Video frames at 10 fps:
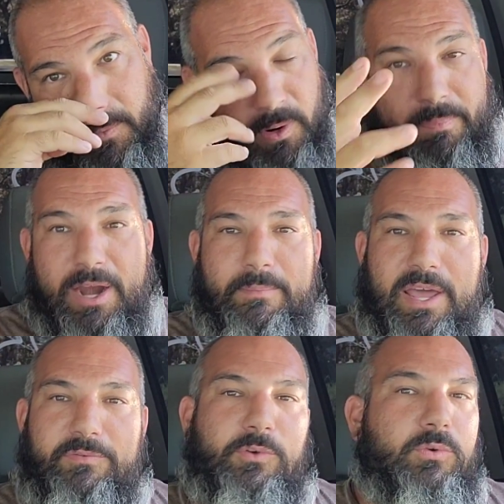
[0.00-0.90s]
or a better
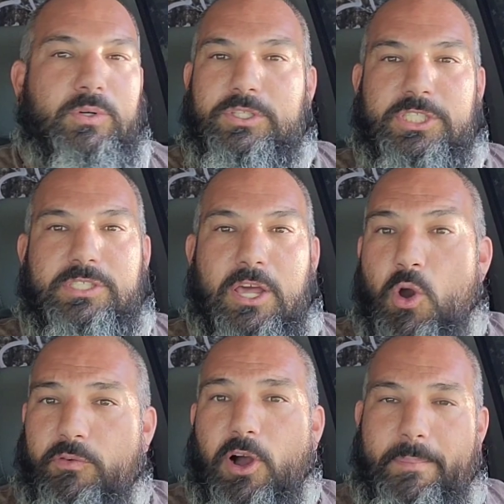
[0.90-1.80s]
manifold, or just an
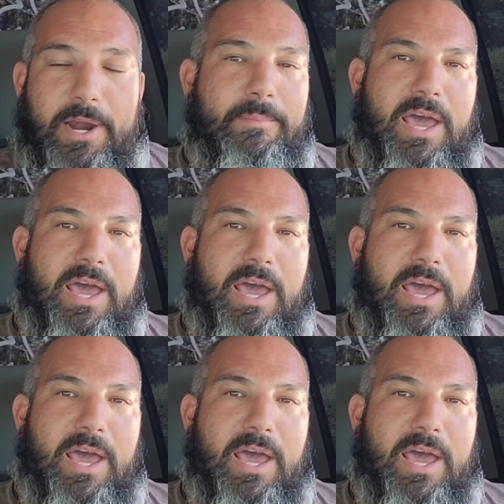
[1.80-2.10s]
overall better